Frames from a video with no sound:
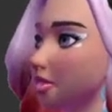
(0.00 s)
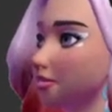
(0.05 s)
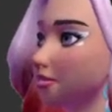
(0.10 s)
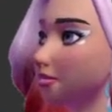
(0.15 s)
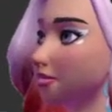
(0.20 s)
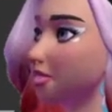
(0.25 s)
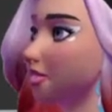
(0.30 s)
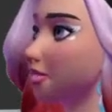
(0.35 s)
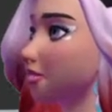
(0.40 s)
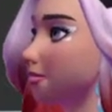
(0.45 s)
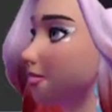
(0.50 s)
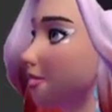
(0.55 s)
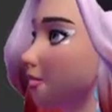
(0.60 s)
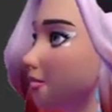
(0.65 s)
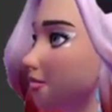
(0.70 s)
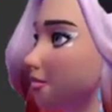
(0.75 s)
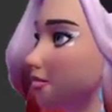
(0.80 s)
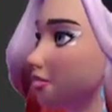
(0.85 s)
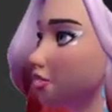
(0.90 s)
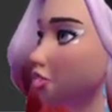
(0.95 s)
There we go.
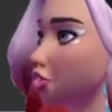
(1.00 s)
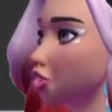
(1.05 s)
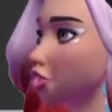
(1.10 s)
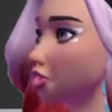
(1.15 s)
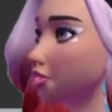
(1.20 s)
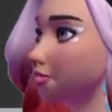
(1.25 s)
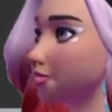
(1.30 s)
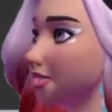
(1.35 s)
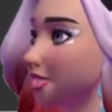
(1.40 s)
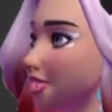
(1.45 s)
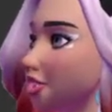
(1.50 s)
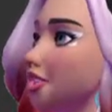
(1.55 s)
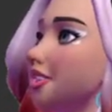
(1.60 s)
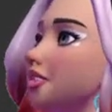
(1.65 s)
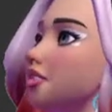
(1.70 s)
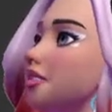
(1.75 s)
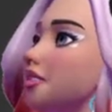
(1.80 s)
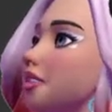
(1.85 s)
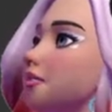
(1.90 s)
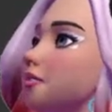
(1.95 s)
Okay, so I
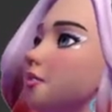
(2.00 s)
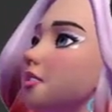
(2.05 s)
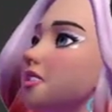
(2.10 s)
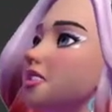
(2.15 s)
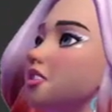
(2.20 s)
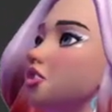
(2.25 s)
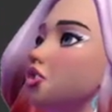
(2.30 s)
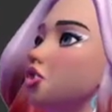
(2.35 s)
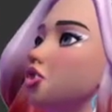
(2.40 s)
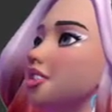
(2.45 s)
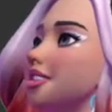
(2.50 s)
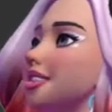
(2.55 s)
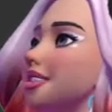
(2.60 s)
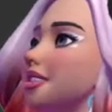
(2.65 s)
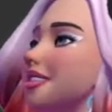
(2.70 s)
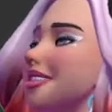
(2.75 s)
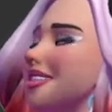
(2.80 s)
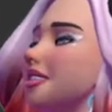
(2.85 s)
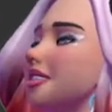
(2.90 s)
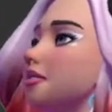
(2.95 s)
think with the scene
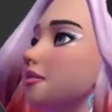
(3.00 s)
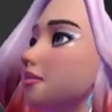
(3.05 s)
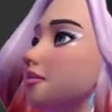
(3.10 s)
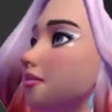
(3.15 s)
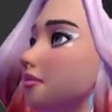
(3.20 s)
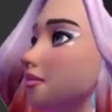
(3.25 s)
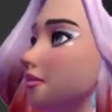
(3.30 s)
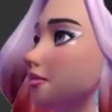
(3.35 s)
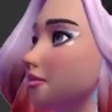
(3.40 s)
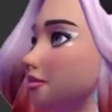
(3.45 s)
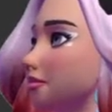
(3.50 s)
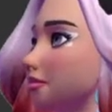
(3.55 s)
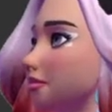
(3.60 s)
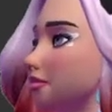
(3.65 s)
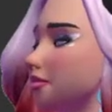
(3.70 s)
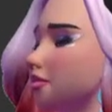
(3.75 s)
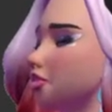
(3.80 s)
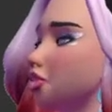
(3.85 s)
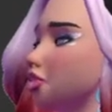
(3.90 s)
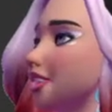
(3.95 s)

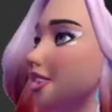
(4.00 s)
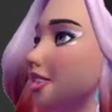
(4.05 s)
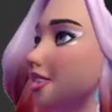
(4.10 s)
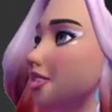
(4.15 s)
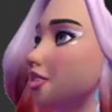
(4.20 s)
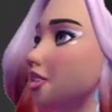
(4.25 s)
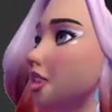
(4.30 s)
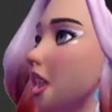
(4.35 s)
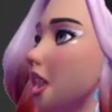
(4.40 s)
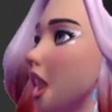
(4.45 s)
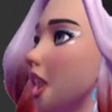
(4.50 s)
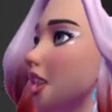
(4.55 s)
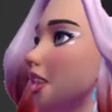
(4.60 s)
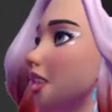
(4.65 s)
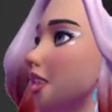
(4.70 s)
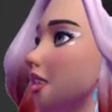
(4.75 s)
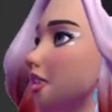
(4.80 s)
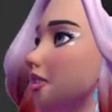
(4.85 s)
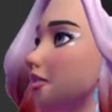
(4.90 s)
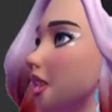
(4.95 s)
has now
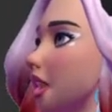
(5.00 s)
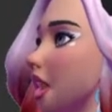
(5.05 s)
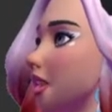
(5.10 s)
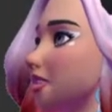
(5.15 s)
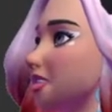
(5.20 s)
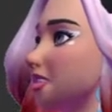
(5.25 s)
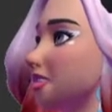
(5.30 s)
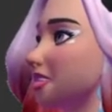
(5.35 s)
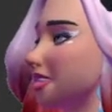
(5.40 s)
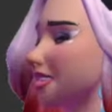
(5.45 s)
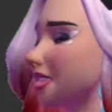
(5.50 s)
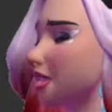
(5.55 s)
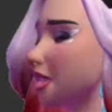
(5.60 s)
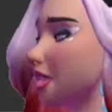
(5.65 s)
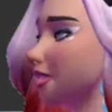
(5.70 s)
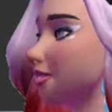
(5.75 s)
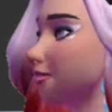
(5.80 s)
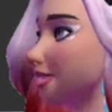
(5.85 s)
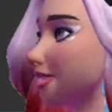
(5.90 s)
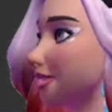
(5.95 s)
helped that to get
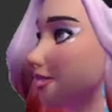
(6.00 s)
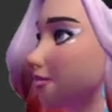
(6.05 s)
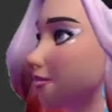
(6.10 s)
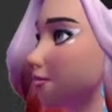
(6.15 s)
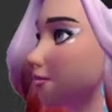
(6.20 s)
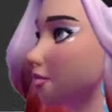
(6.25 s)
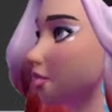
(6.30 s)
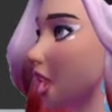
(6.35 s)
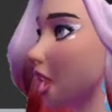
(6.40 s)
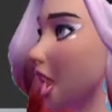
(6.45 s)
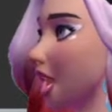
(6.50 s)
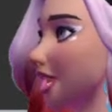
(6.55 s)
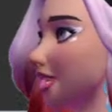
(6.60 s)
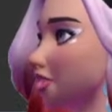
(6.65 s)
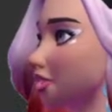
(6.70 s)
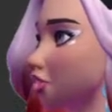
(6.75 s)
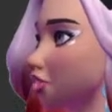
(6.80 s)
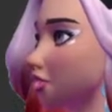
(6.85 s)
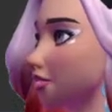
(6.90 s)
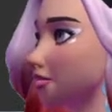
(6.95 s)
that bit
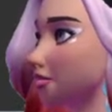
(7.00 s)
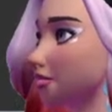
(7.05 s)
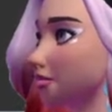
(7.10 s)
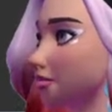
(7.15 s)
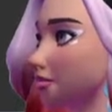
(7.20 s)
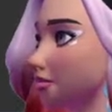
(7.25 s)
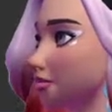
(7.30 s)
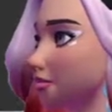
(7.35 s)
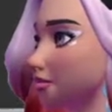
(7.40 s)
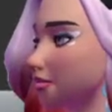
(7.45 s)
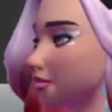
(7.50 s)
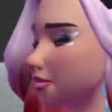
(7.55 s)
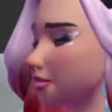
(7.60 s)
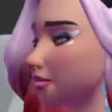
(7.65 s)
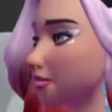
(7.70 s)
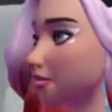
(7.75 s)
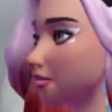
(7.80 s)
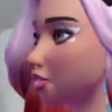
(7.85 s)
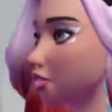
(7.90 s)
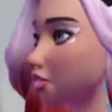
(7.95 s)
right,
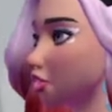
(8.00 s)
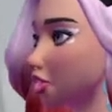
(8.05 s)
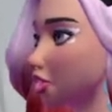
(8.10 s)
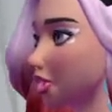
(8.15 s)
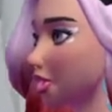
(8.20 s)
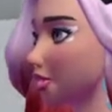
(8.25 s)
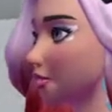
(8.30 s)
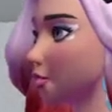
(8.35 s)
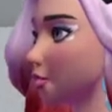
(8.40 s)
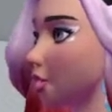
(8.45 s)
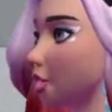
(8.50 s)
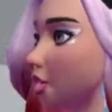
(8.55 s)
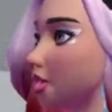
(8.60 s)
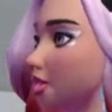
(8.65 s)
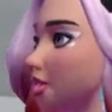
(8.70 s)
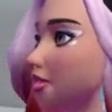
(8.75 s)
which is cool.